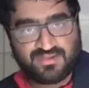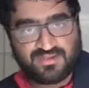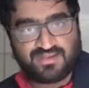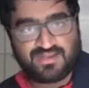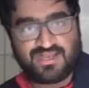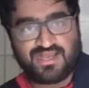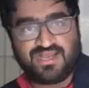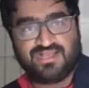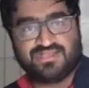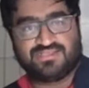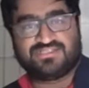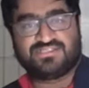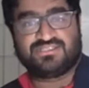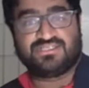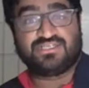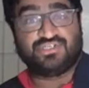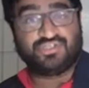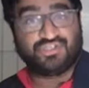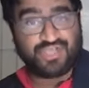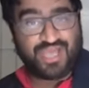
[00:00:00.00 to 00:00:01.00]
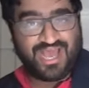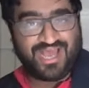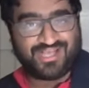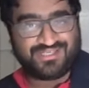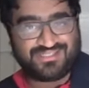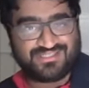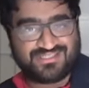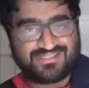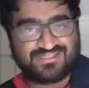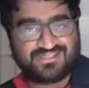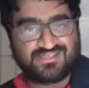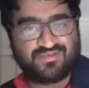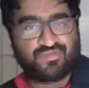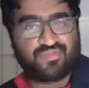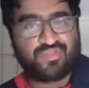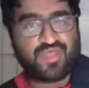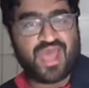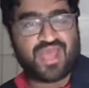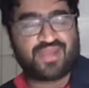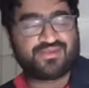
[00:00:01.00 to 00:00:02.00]
uh, suggests
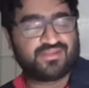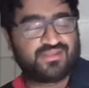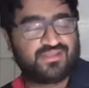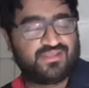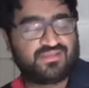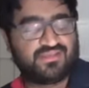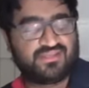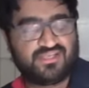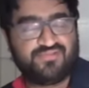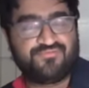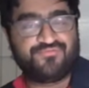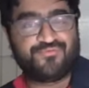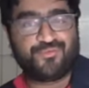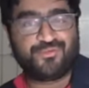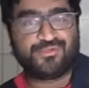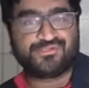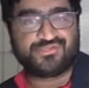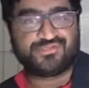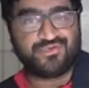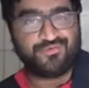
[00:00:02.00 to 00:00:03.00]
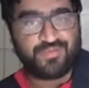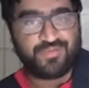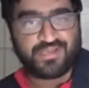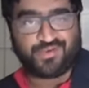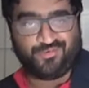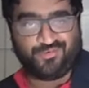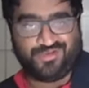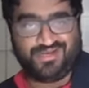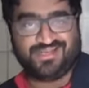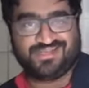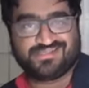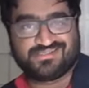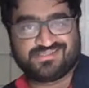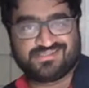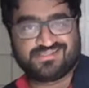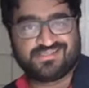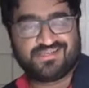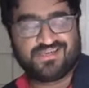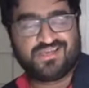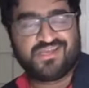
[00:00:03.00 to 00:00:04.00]
that evil is ubiquitous.